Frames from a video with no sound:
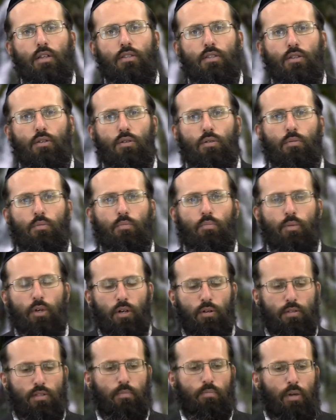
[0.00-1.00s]
to
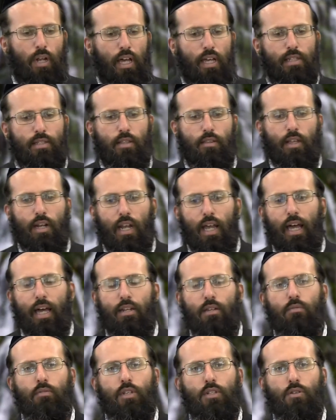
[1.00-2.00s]
build a place of the
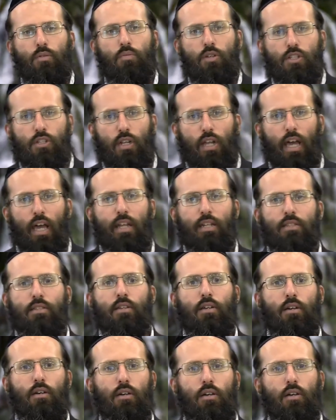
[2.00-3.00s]
land of Israel we should
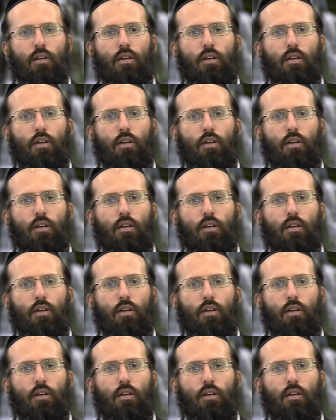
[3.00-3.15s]
enter